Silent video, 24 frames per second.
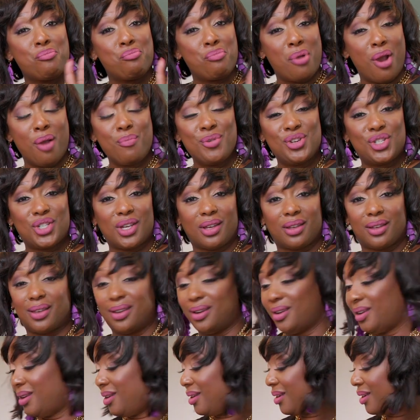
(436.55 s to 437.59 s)

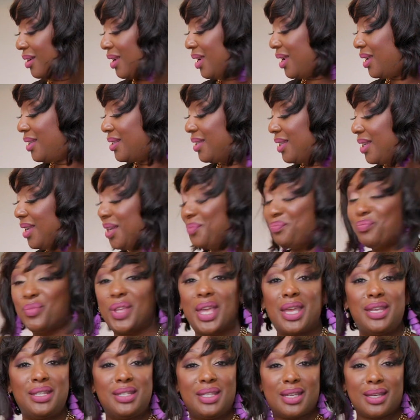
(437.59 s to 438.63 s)
Parmesan. Easy
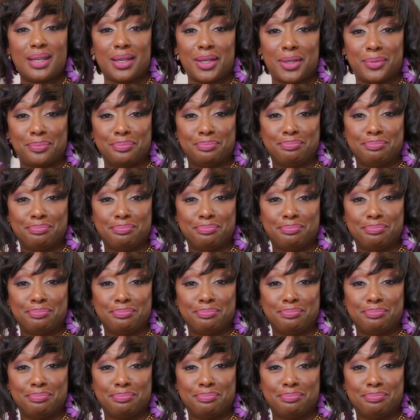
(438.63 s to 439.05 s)
and done.